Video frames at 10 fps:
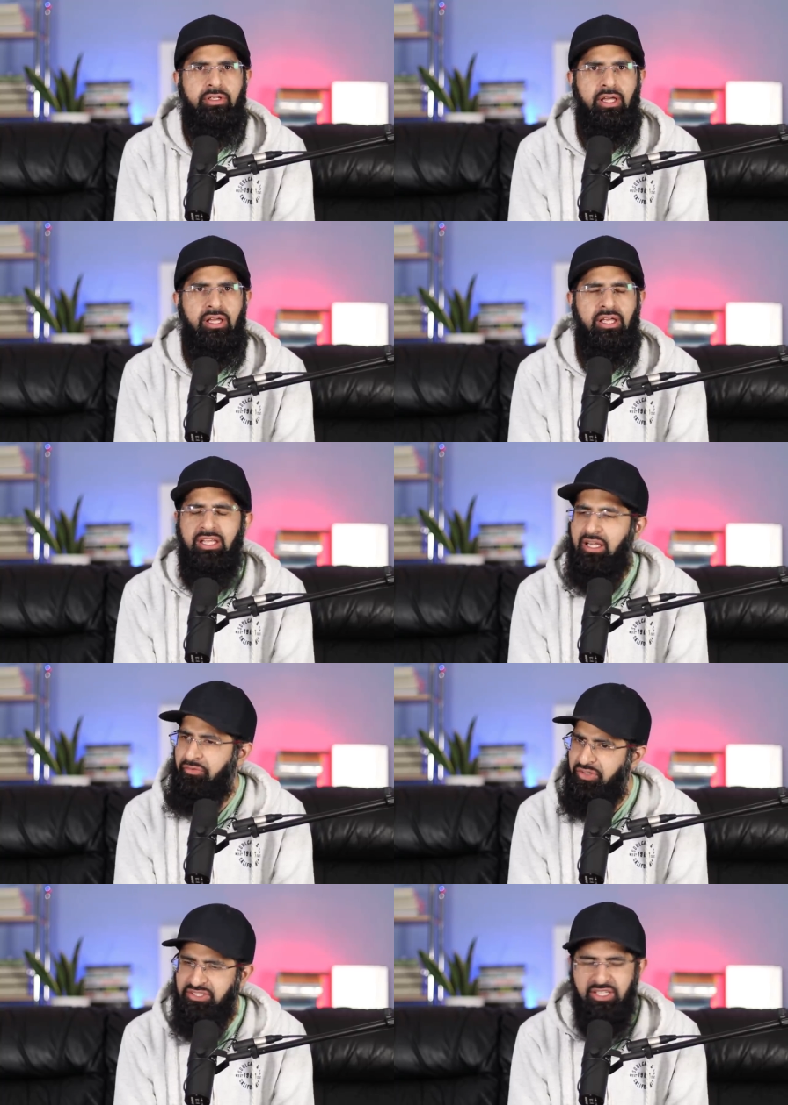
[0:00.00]
Yeah,
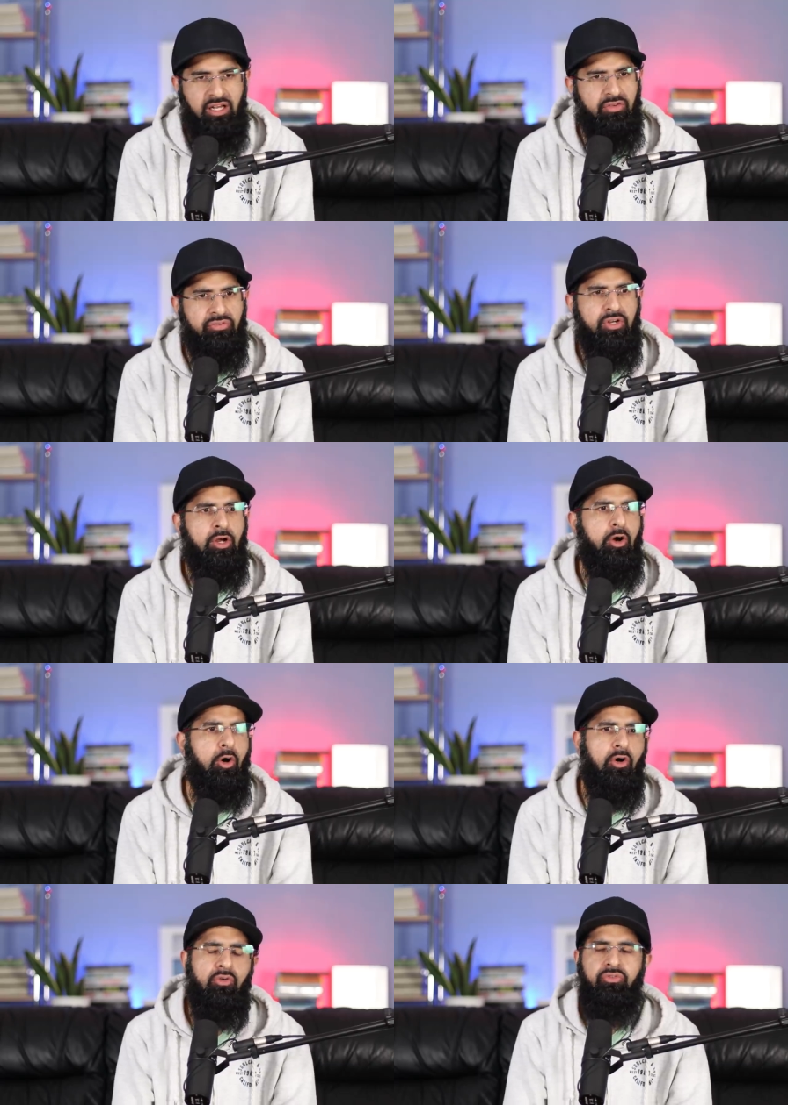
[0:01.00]
enough is enough
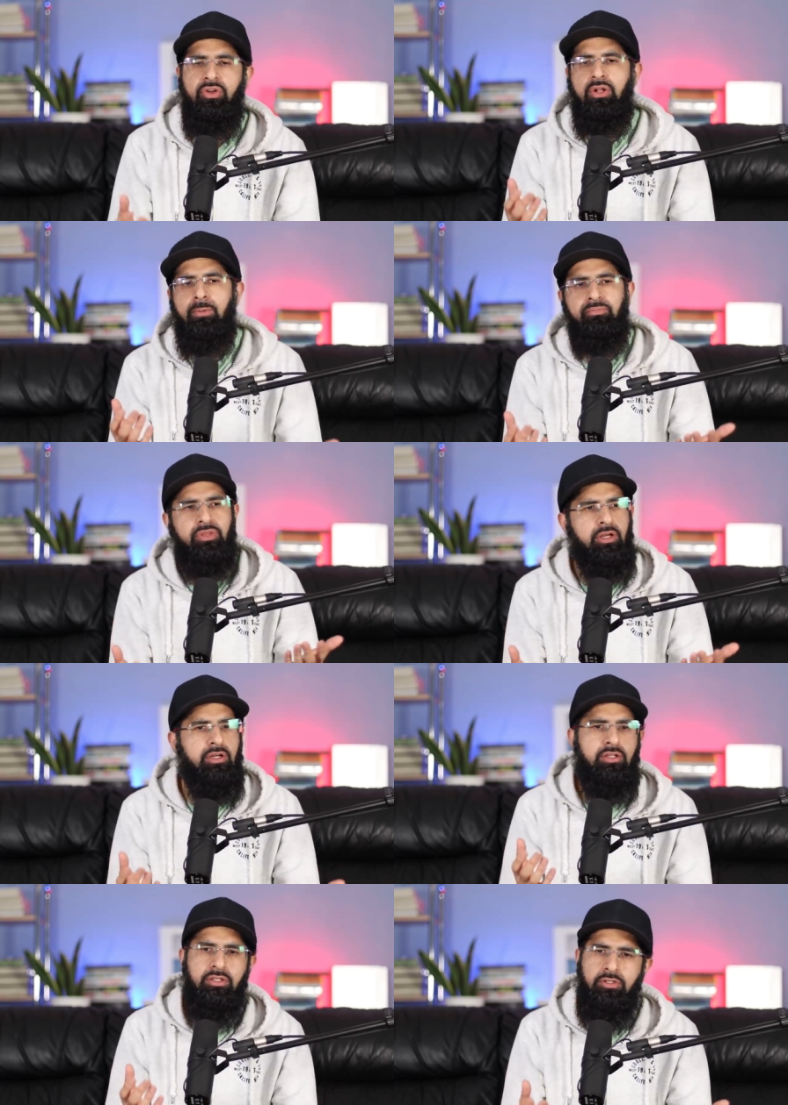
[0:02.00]
of,
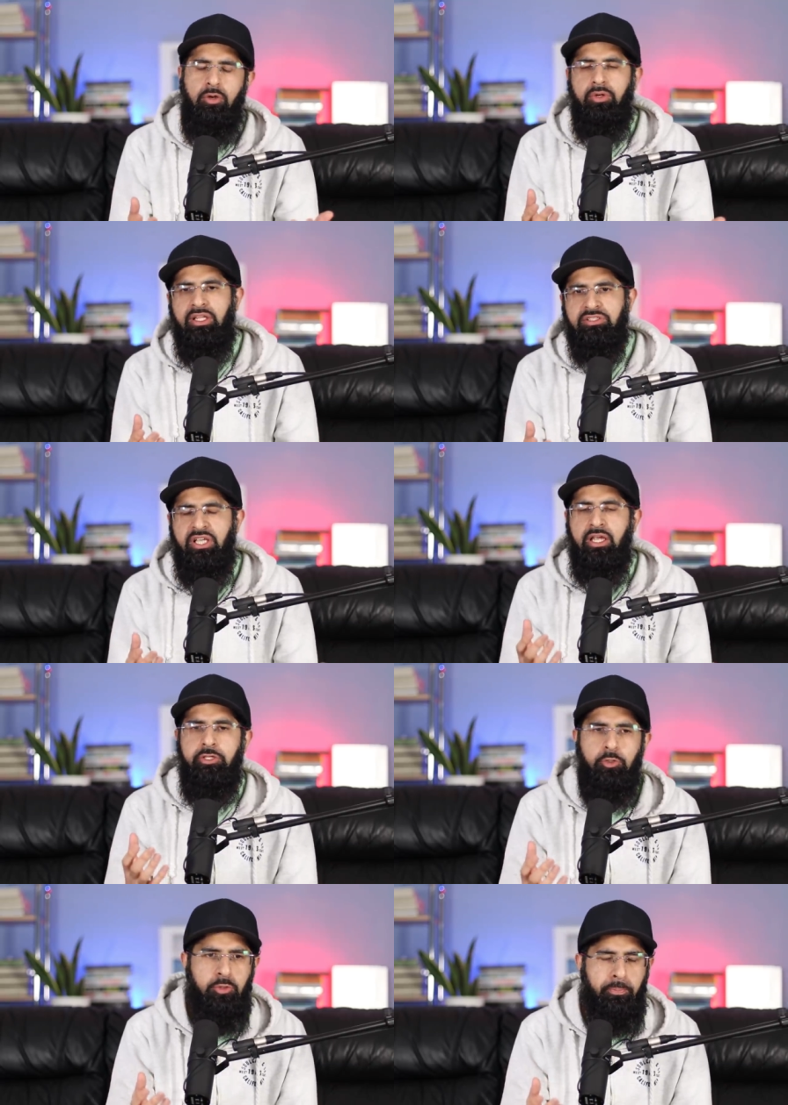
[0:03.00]
uh, no, let's hear
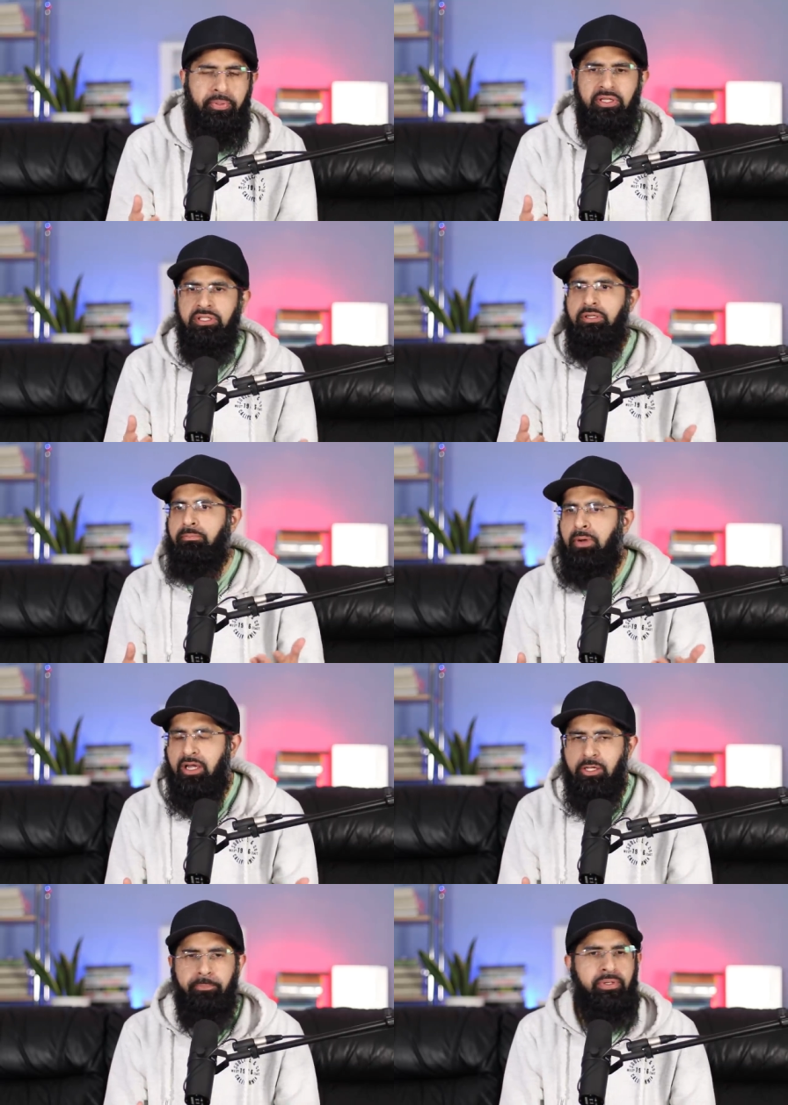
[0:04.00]
your opinion,
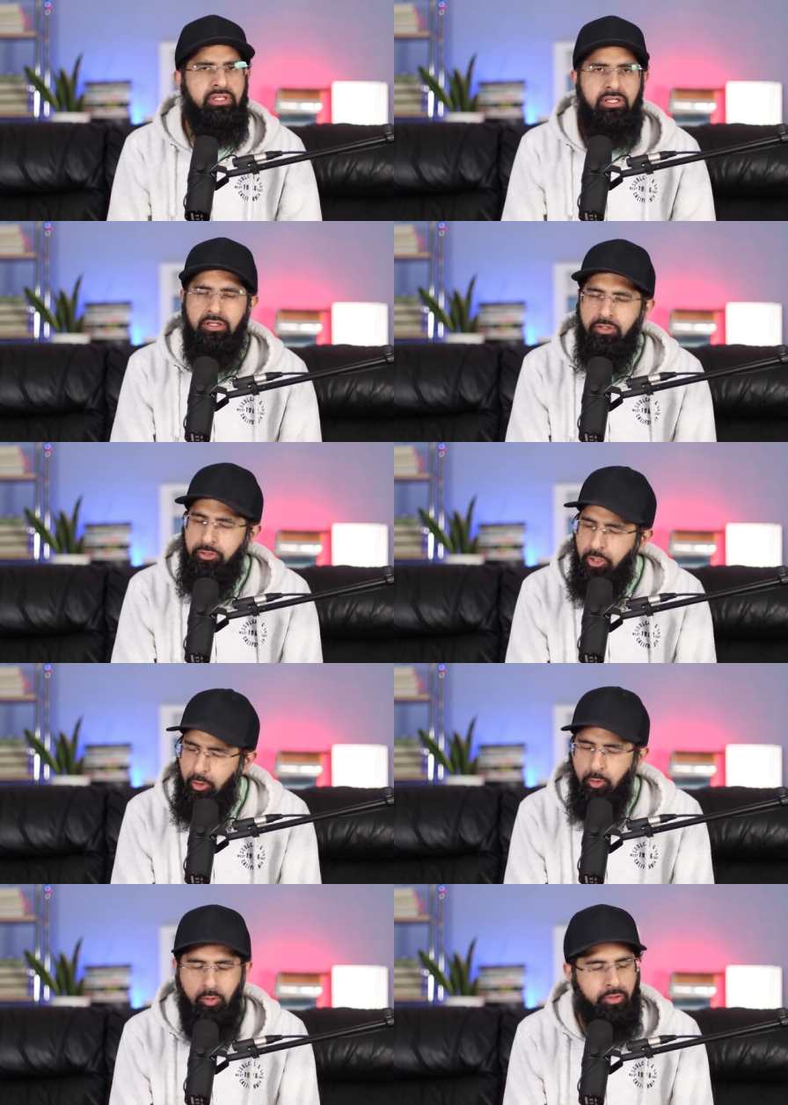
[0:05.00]
my opinion.
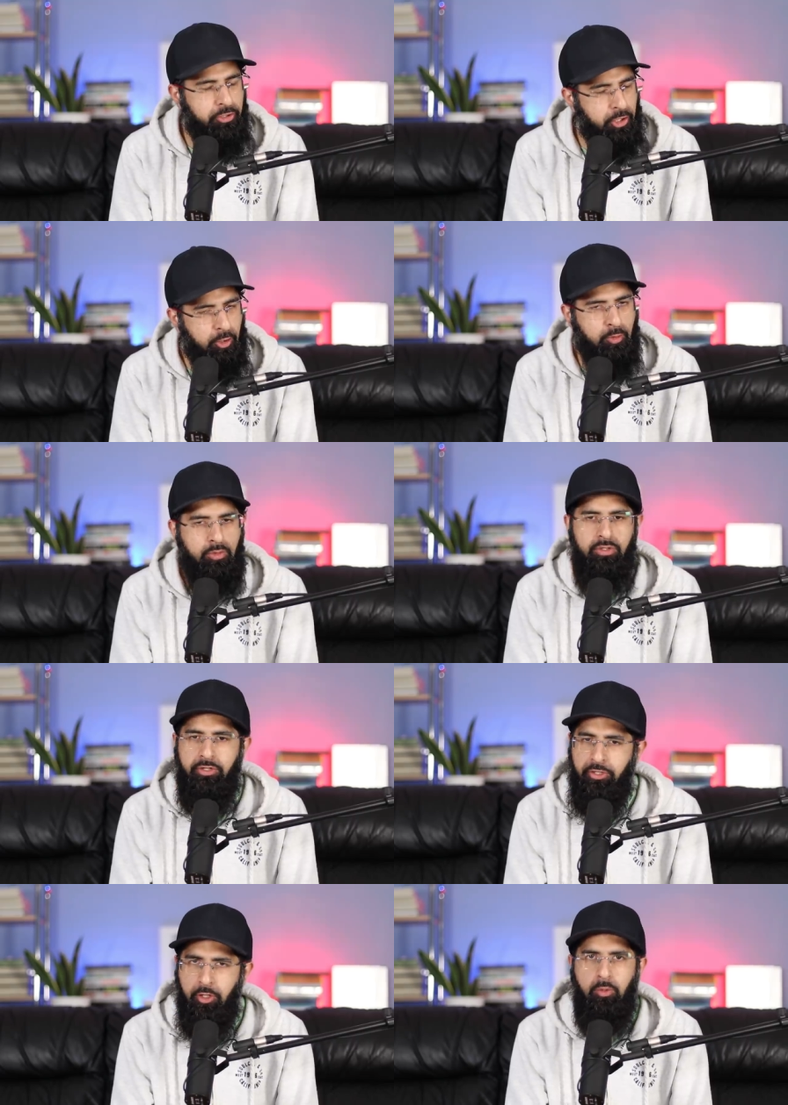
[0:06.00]
No, no,
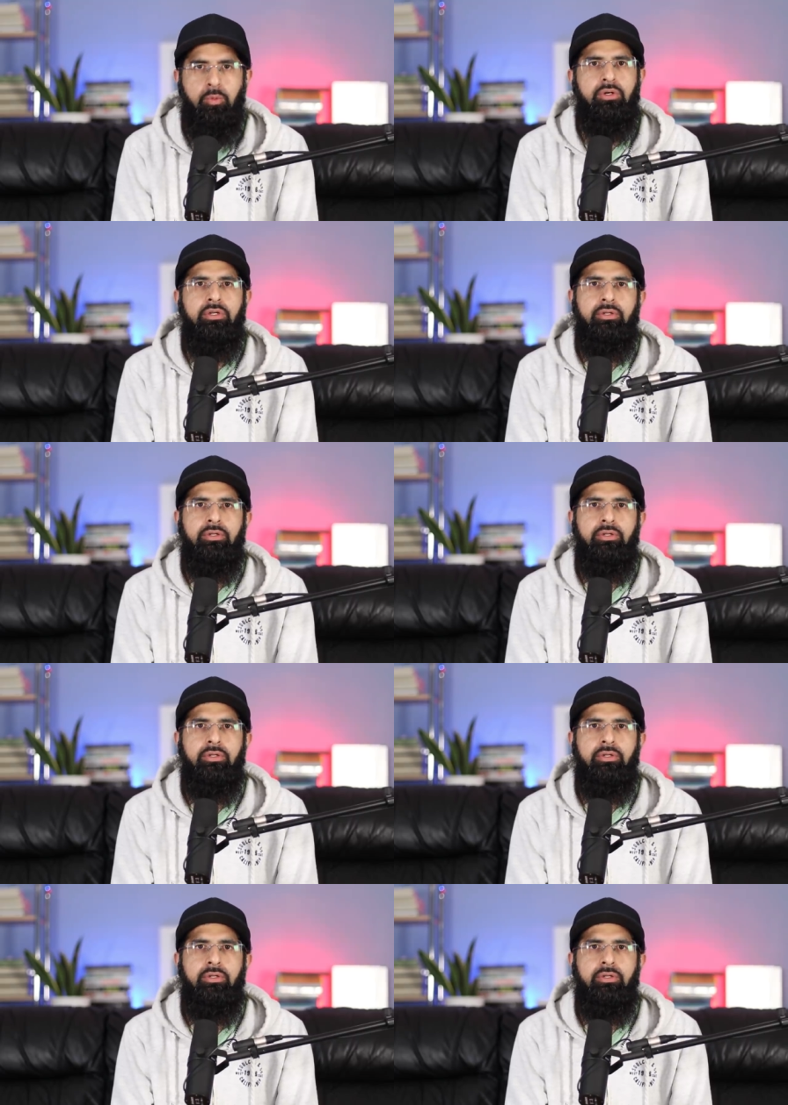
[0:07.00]
no.